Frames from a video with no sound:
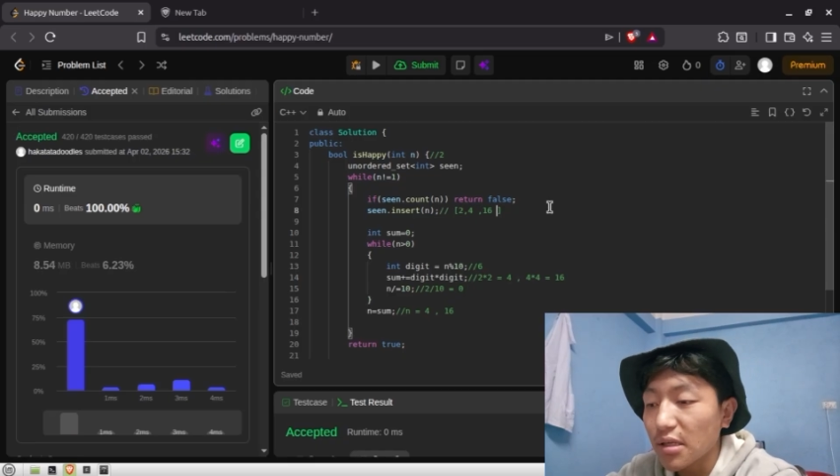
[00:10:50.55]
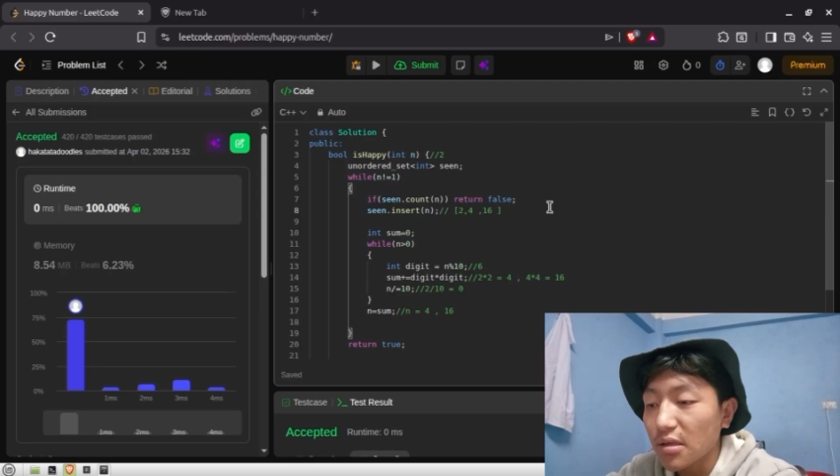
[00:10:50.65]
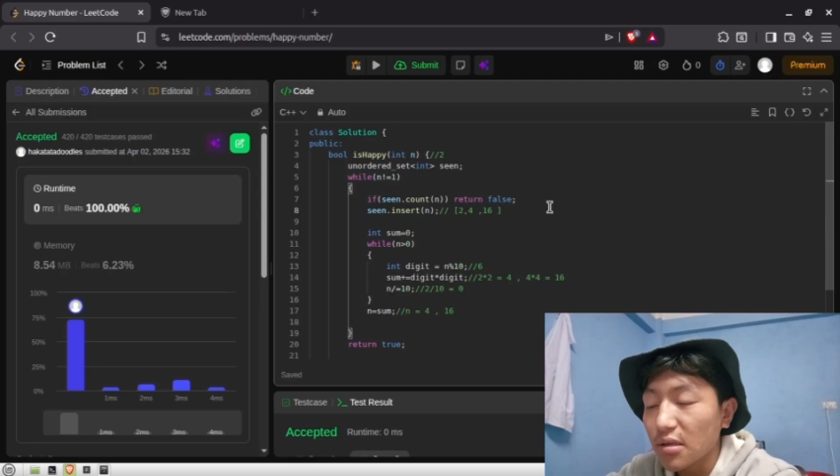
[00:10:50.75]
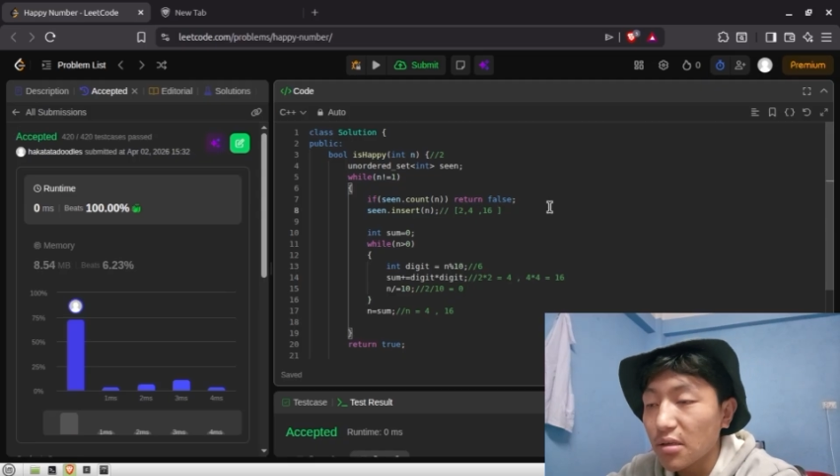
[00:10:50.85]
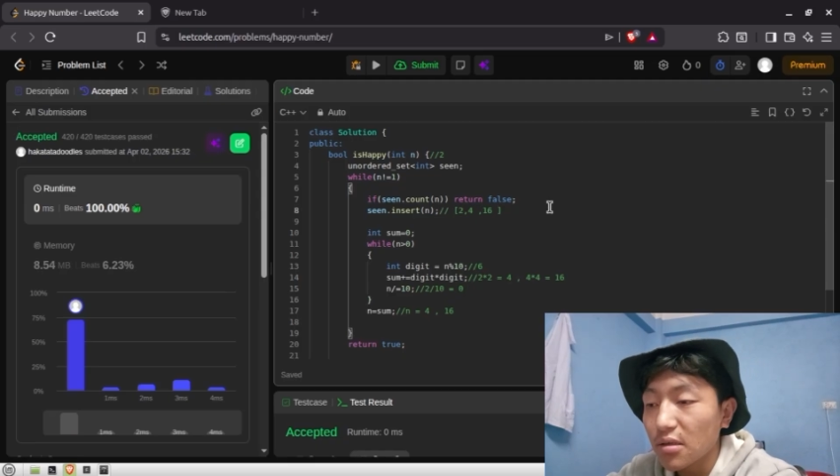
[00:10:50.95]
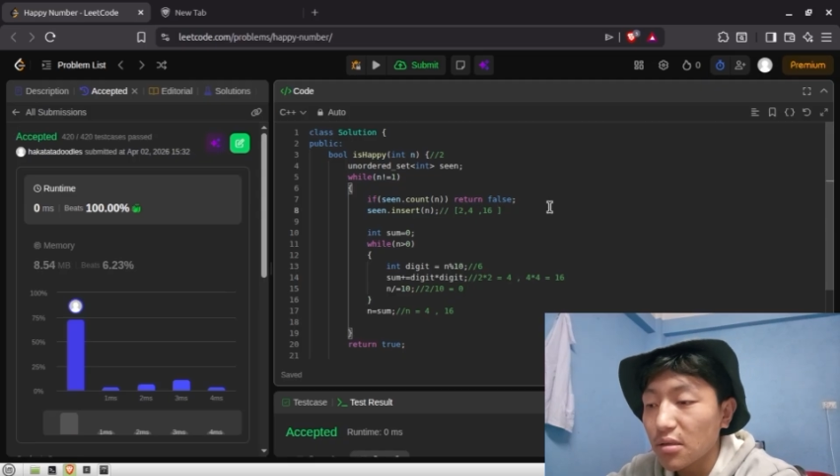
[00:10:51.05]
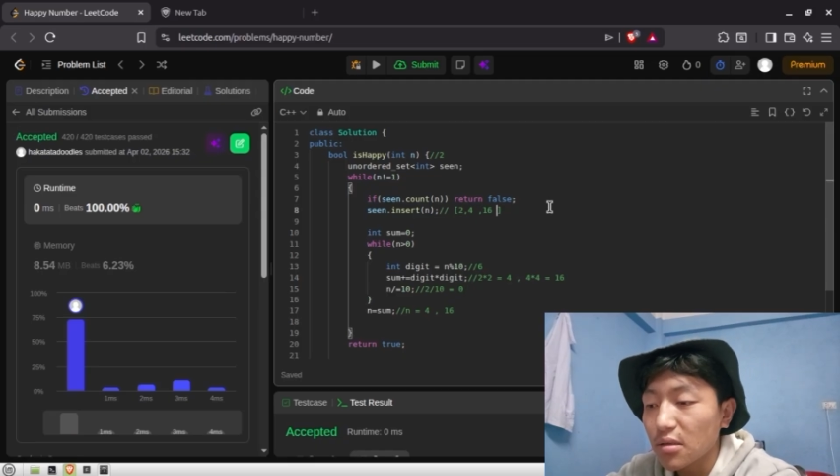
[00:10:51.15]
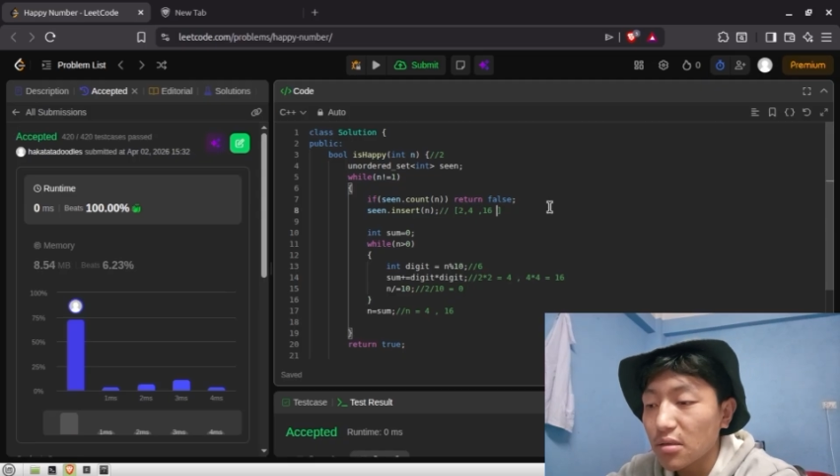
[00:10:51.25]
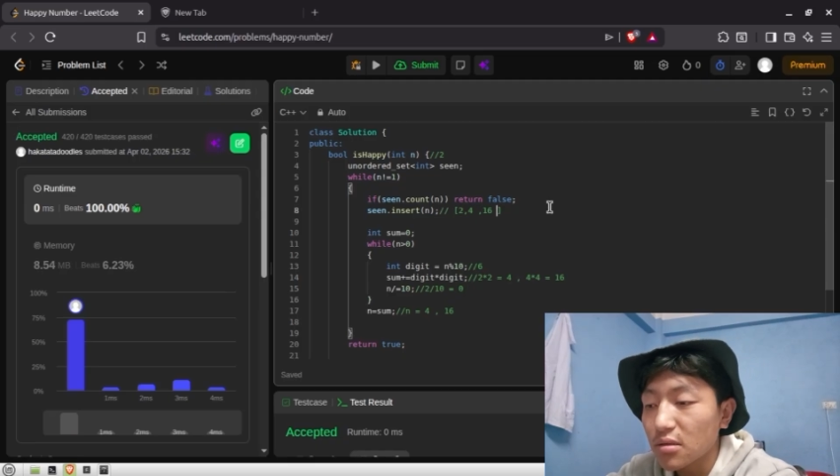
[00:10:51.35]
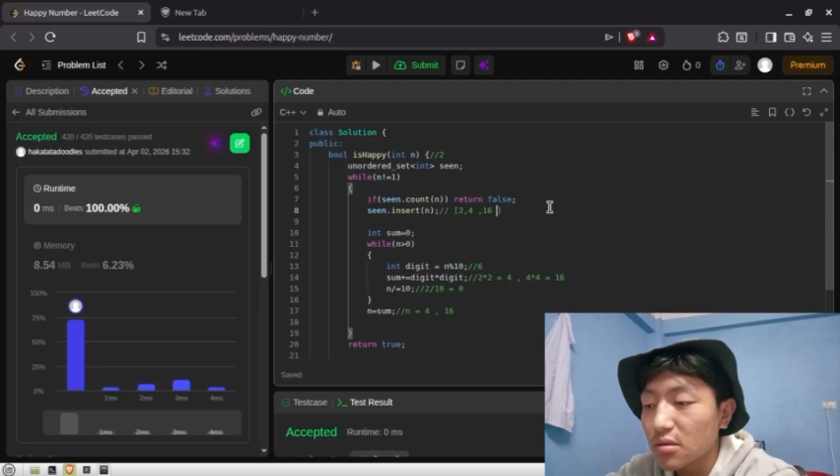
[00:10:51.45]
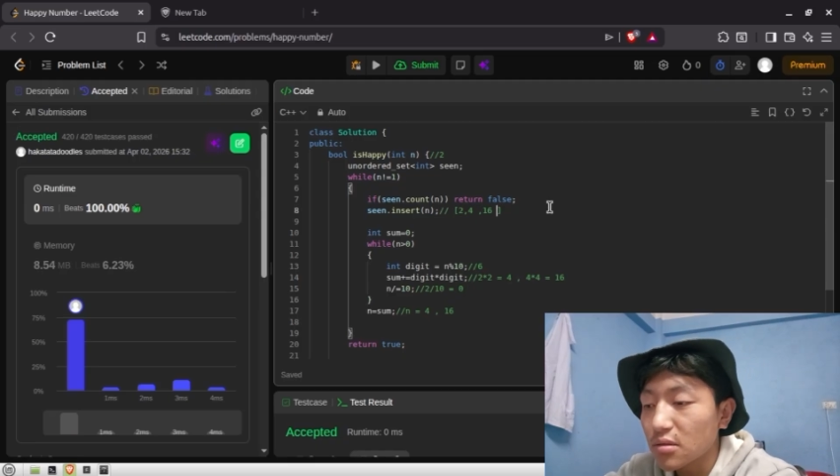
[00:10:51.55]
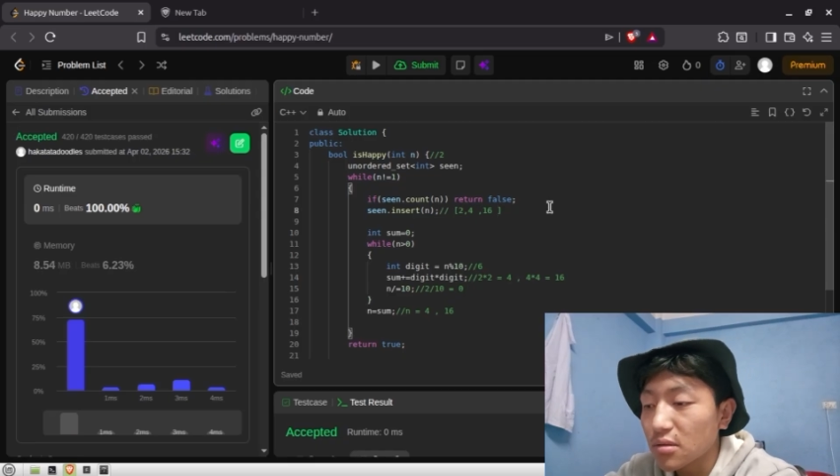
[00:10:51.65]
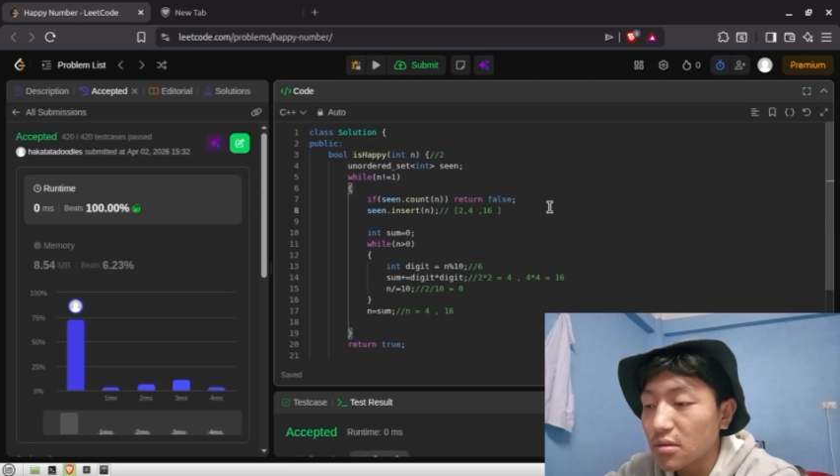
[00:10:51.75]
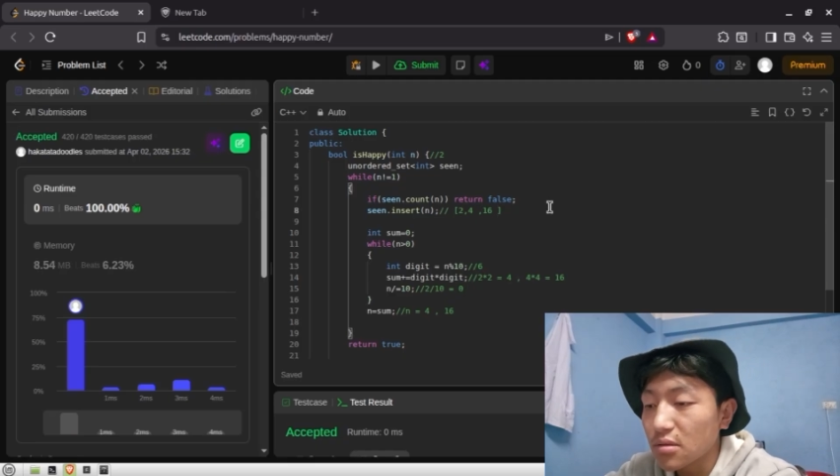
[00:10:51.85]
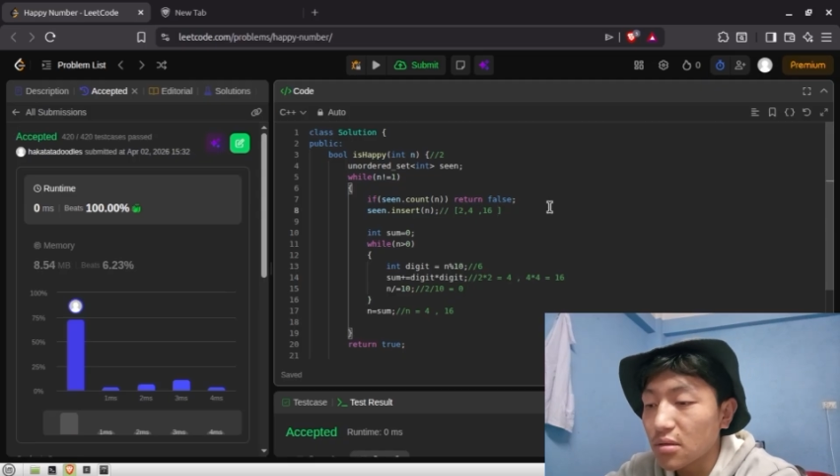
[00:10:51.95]
here
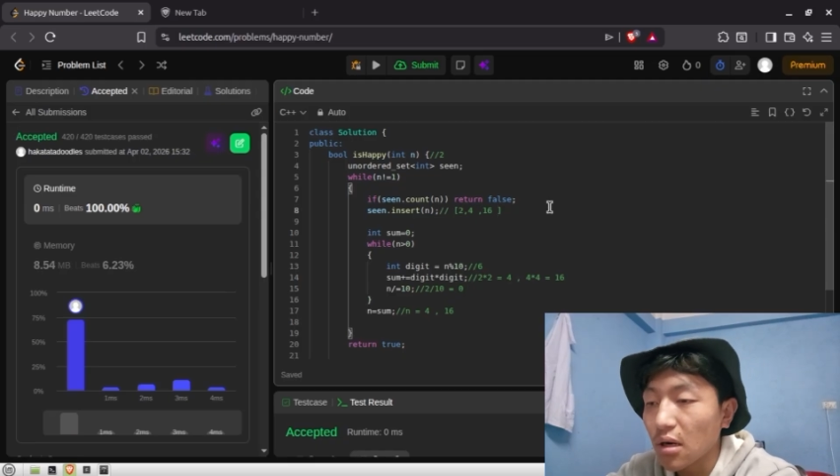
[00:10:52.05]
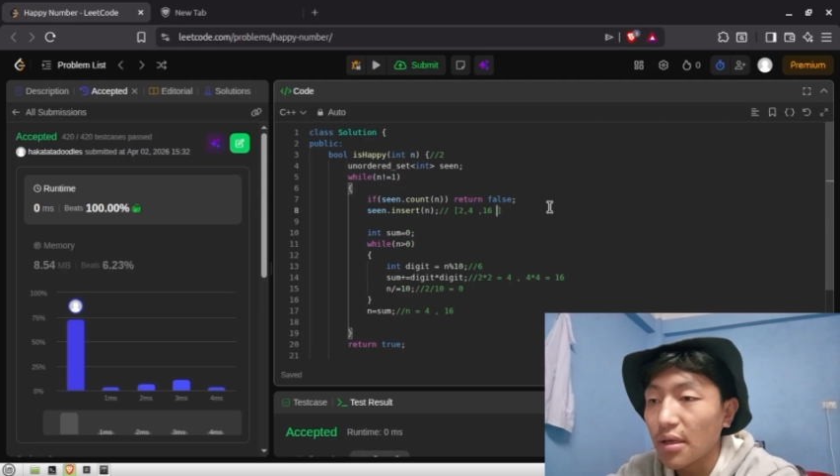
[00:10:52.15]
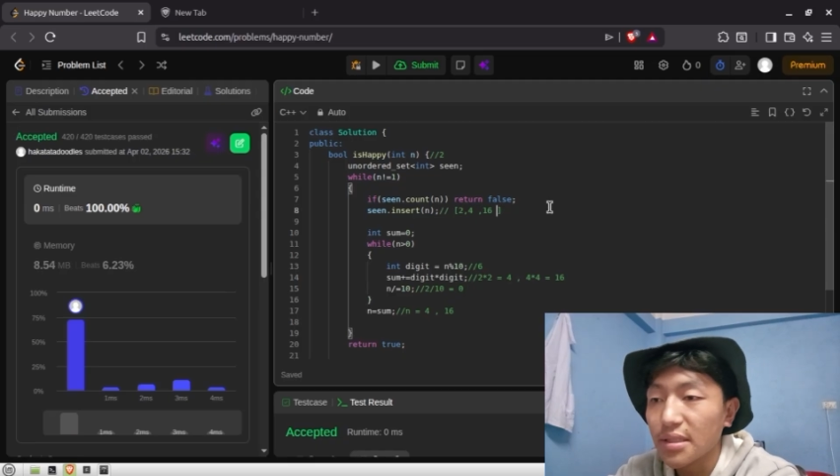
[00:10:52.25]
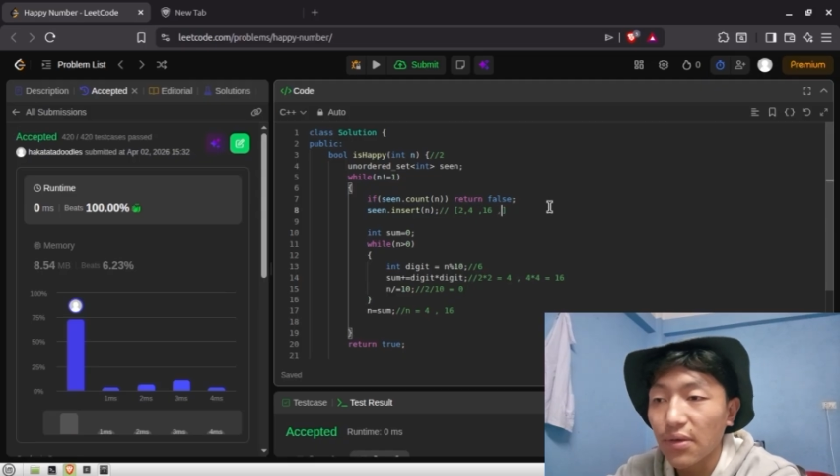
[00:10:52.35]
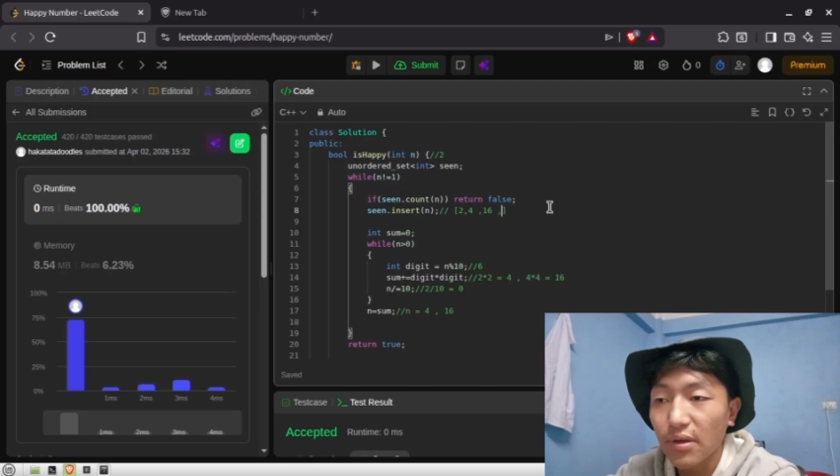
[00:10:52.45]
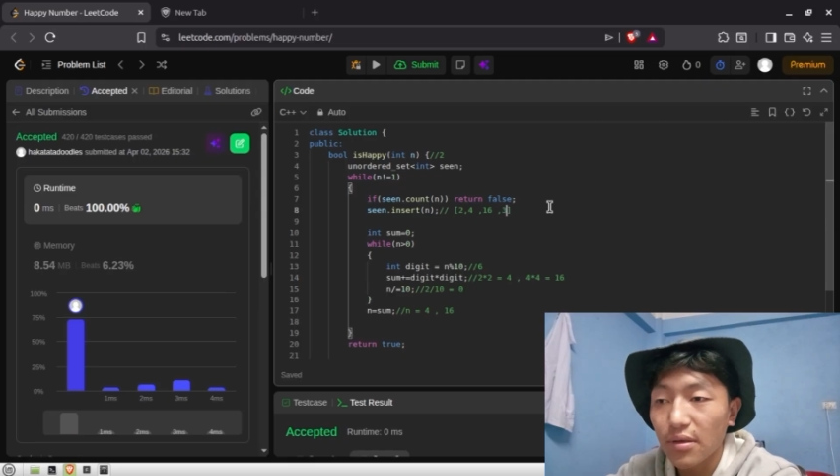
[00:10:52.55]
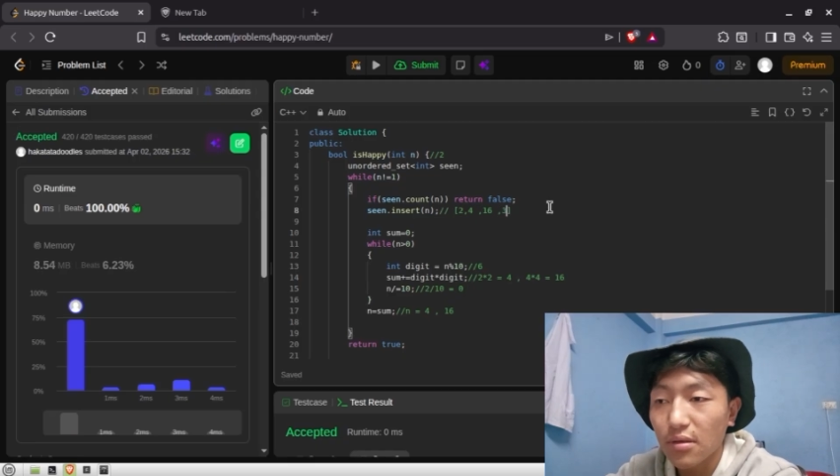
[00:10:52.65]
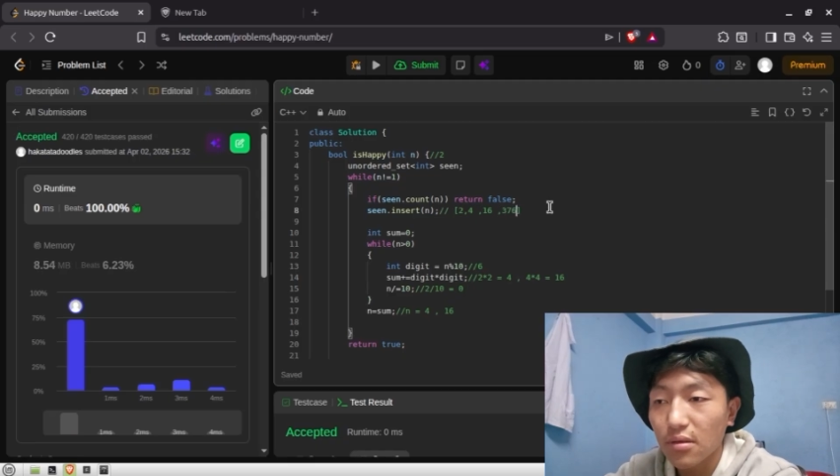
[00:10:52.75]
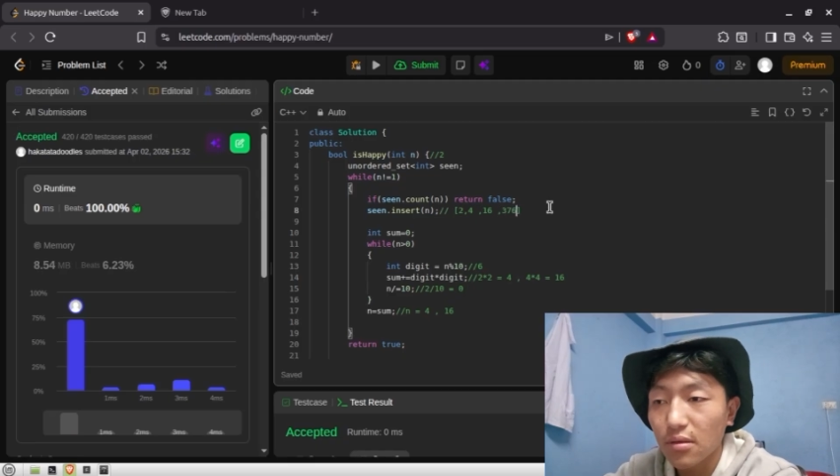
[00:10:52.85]
37.